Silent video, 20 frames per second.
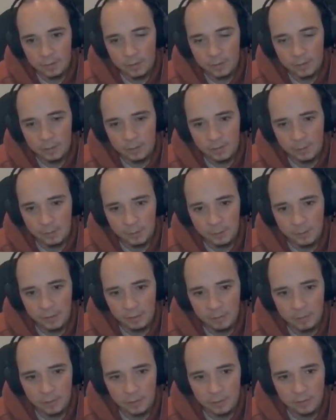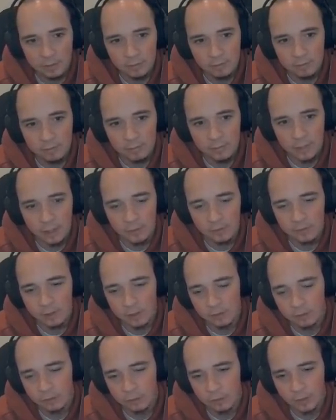Might be worth me... Actually,
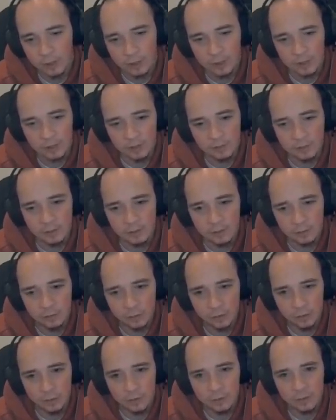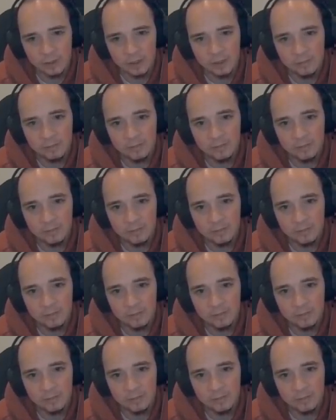I'll show you that later. Show you in a minute.